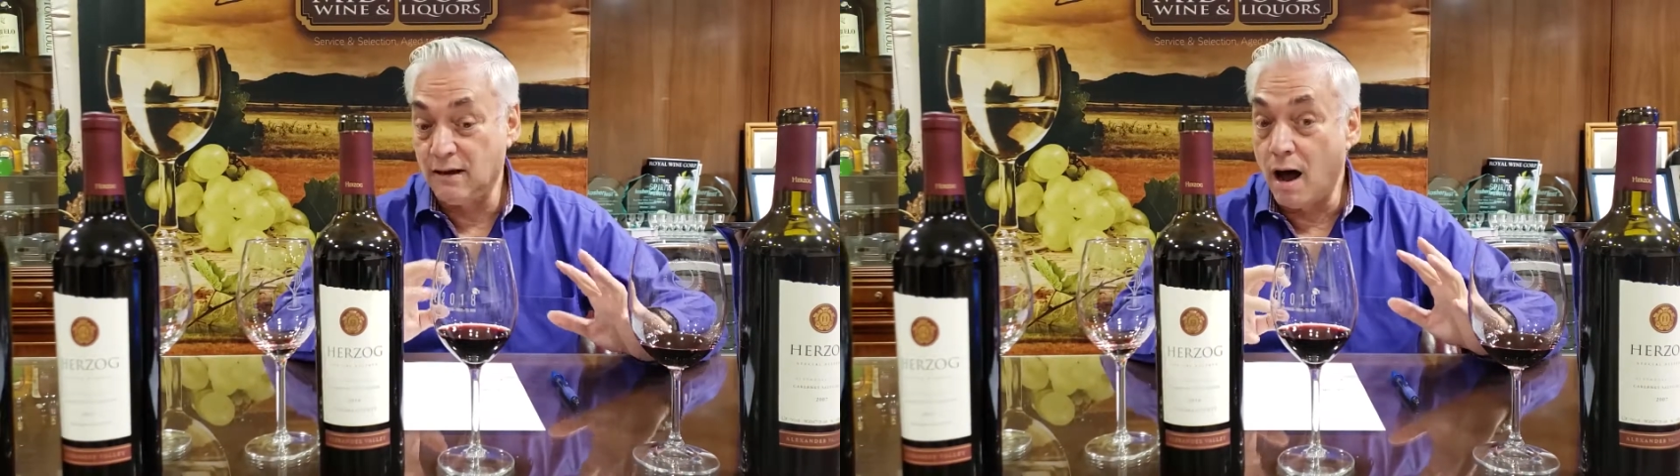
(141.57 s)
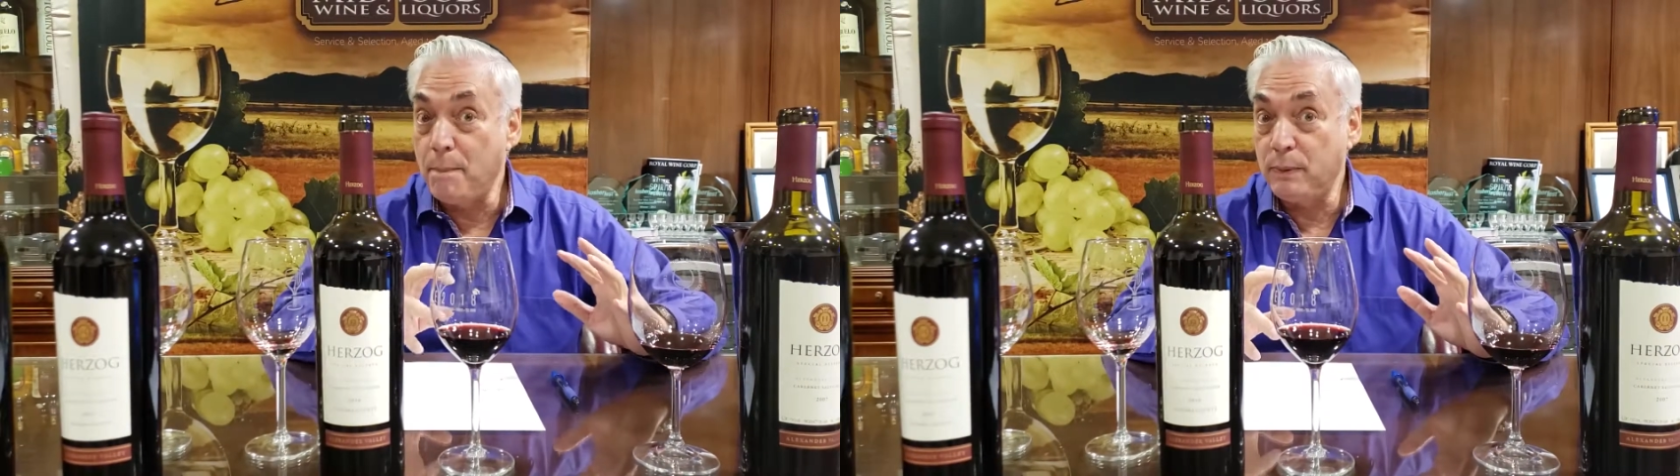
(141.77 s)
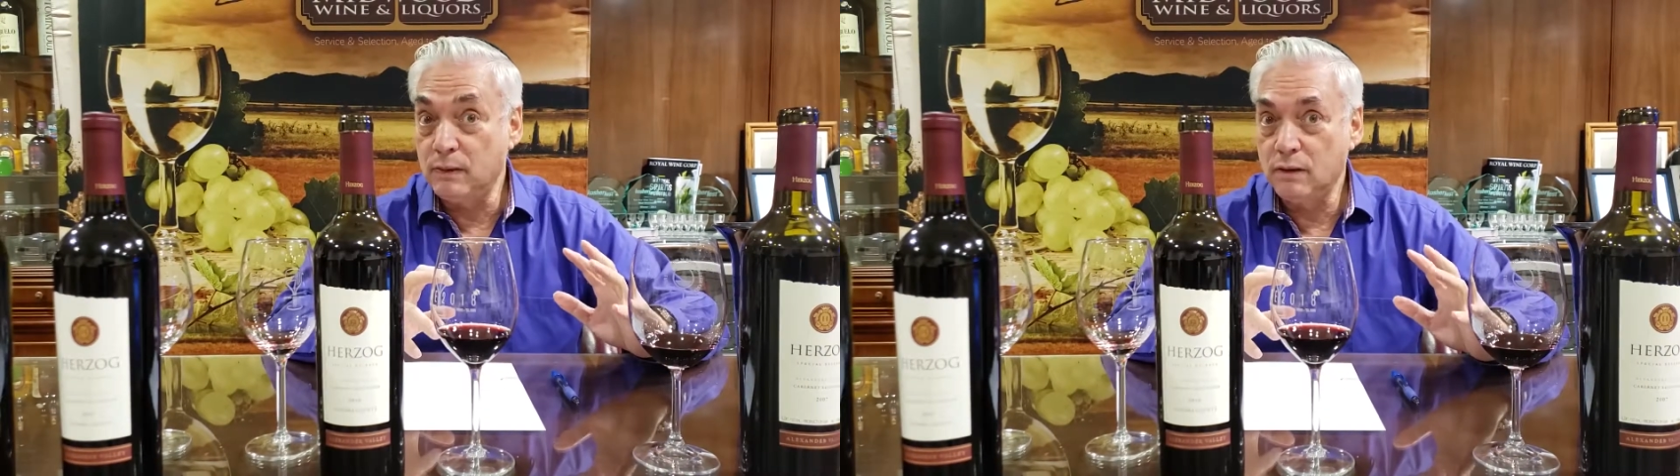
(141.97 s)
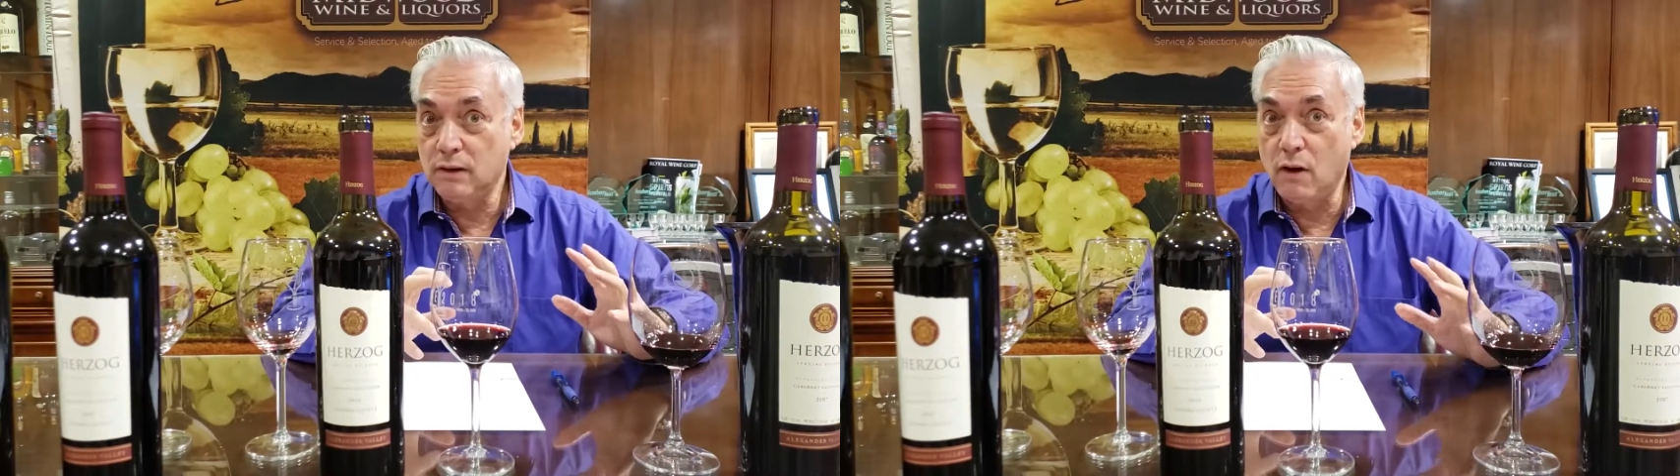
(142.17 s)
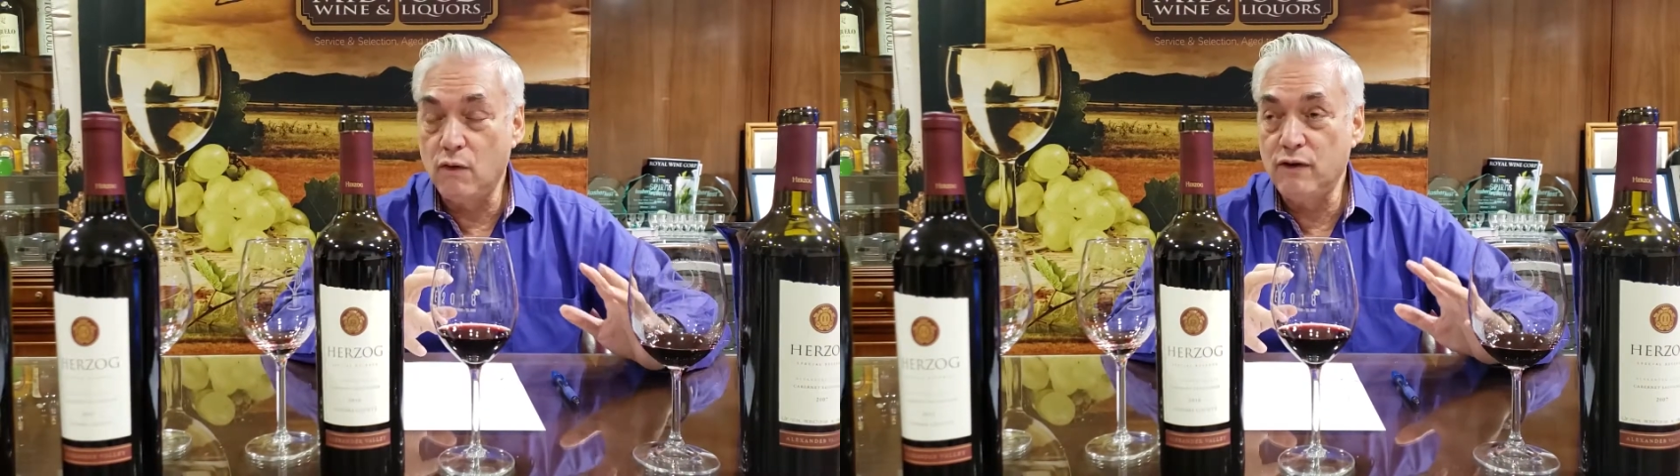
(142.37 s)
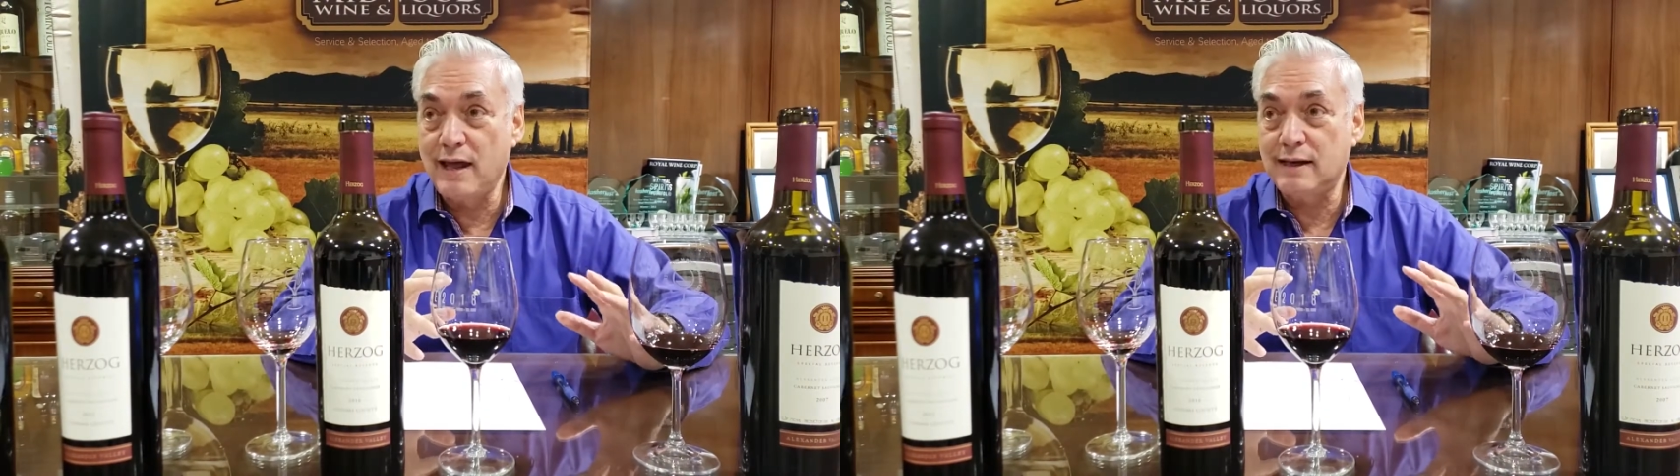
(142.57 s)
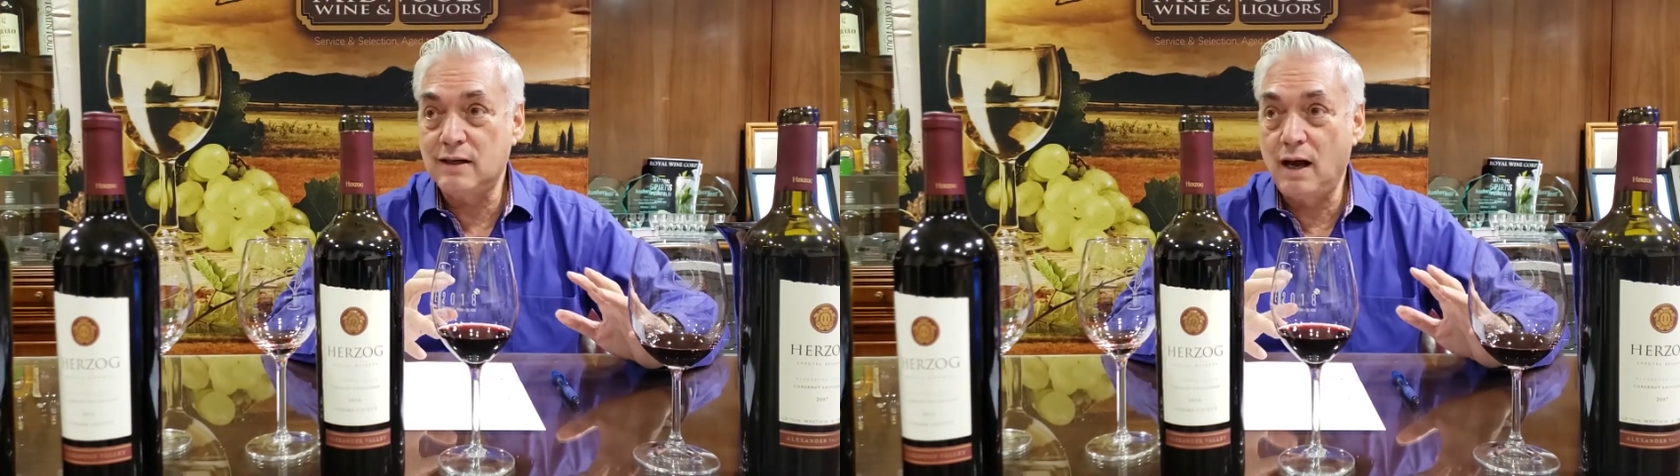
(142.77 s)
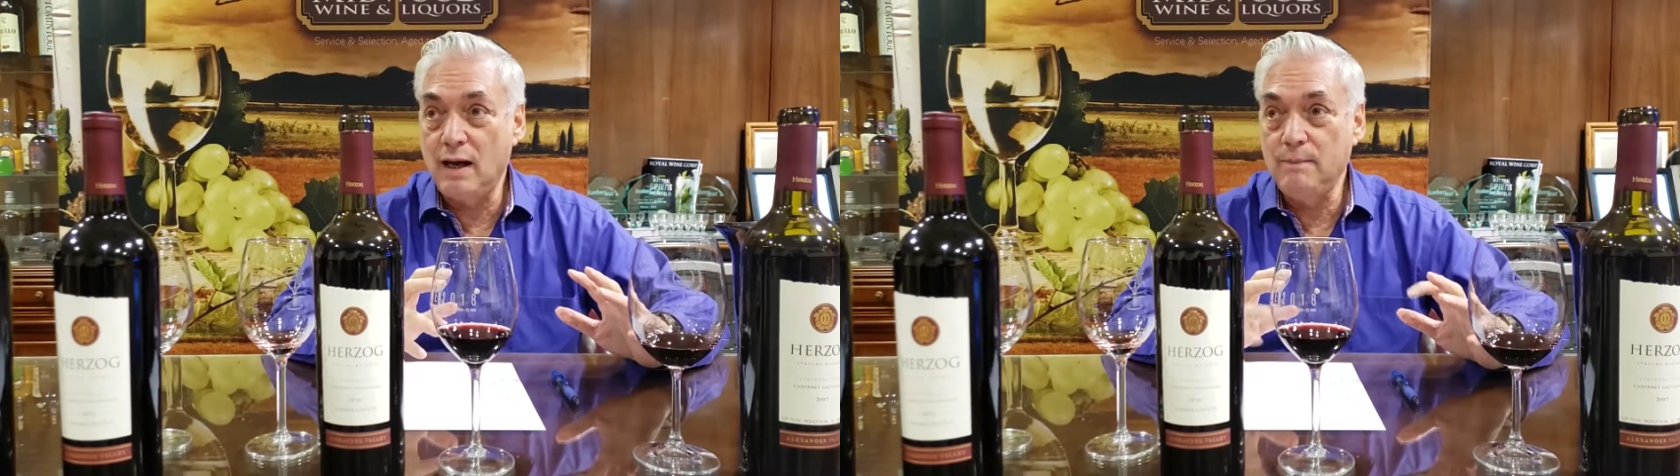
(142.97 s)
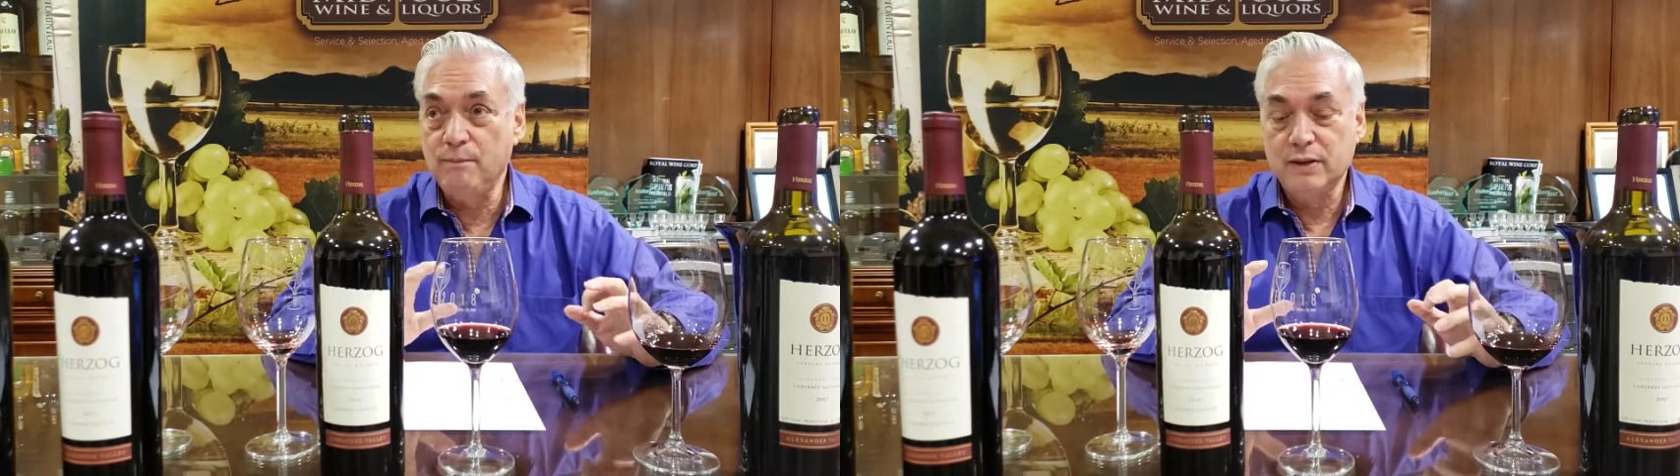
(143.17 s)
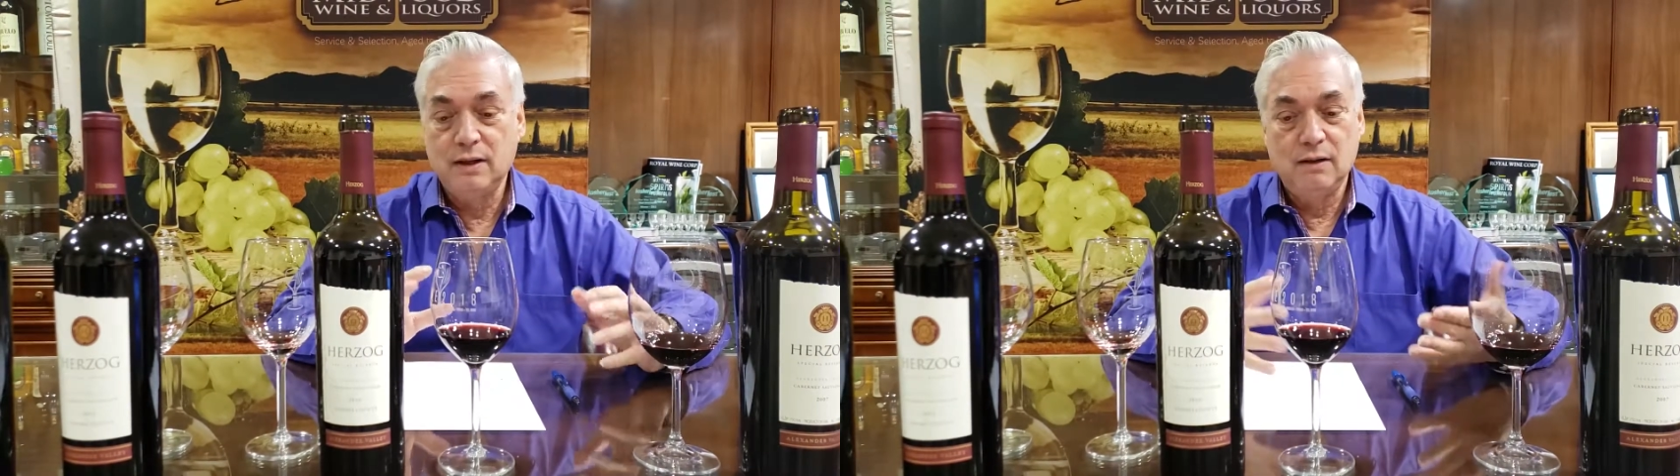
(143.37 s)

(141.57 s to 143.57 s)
up over that time,